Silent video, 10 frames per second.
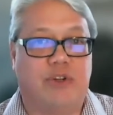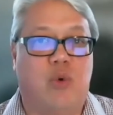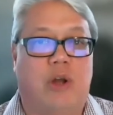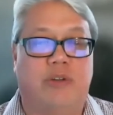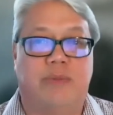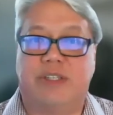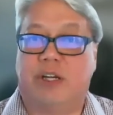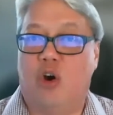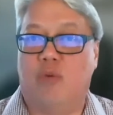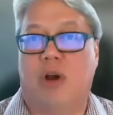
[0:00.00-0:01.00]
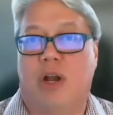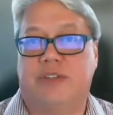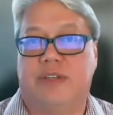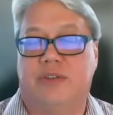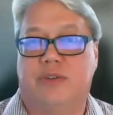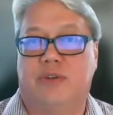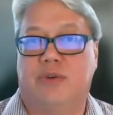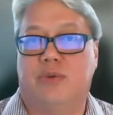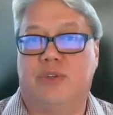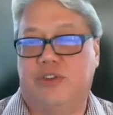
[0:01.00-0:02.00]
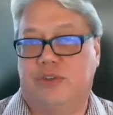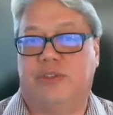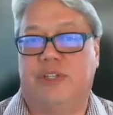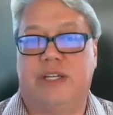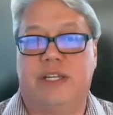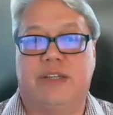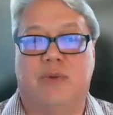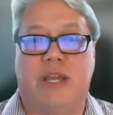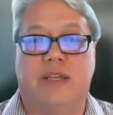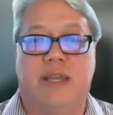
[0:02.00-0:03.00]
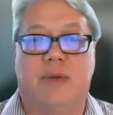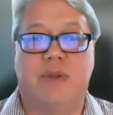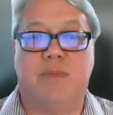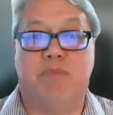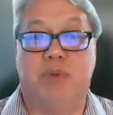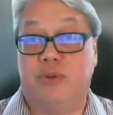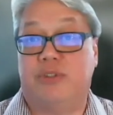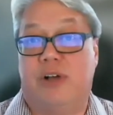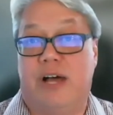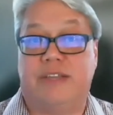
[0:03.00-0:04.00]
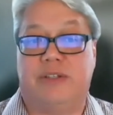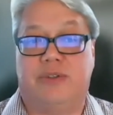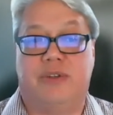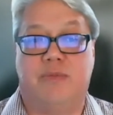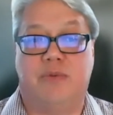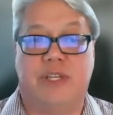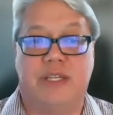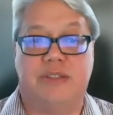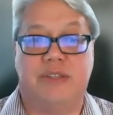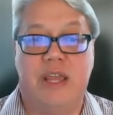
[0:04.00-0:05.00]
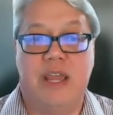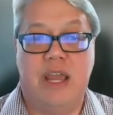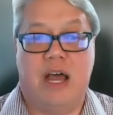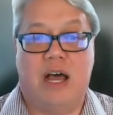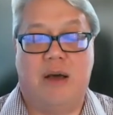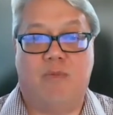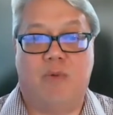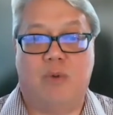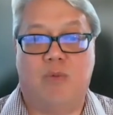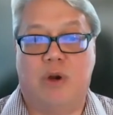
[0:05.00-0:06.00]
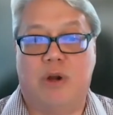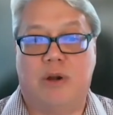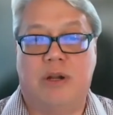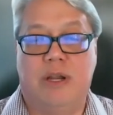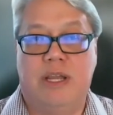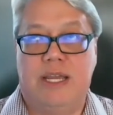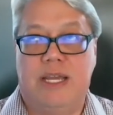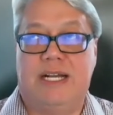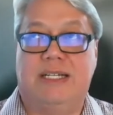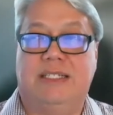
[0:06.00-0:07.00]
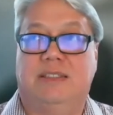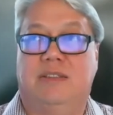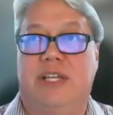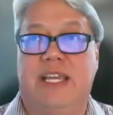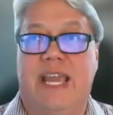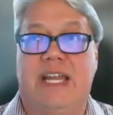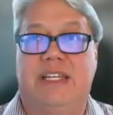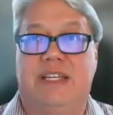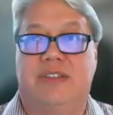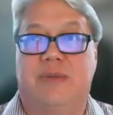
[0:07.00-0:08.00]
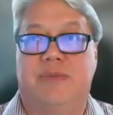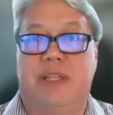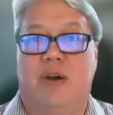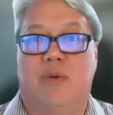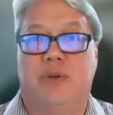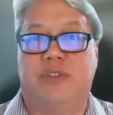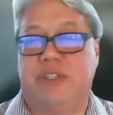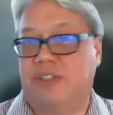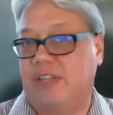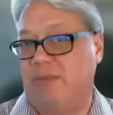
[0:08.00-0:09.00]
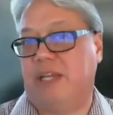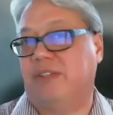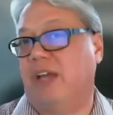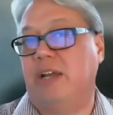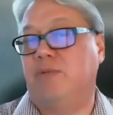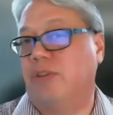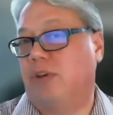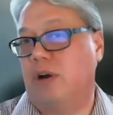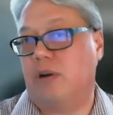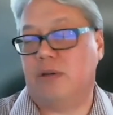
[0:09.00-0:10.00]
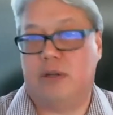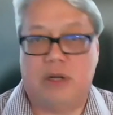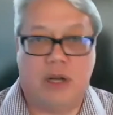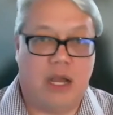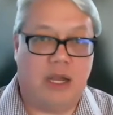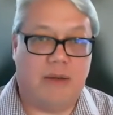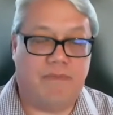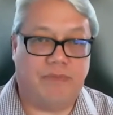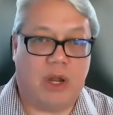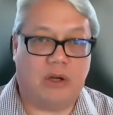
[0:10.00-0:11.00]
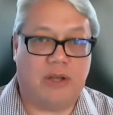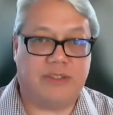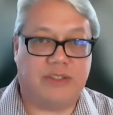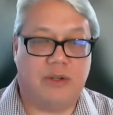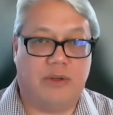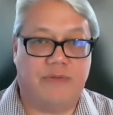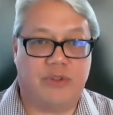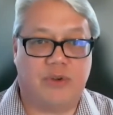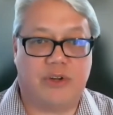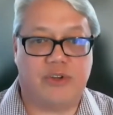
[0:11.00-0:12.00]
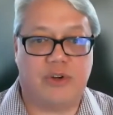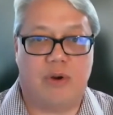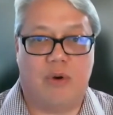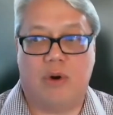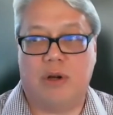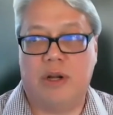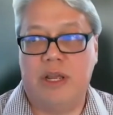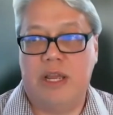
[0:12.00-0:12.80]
quantum as a coprocessor to digital techniques, right? Can we boost classical subroutines where we're looking at it as something that almost sits side by side with our classical infrastructure, or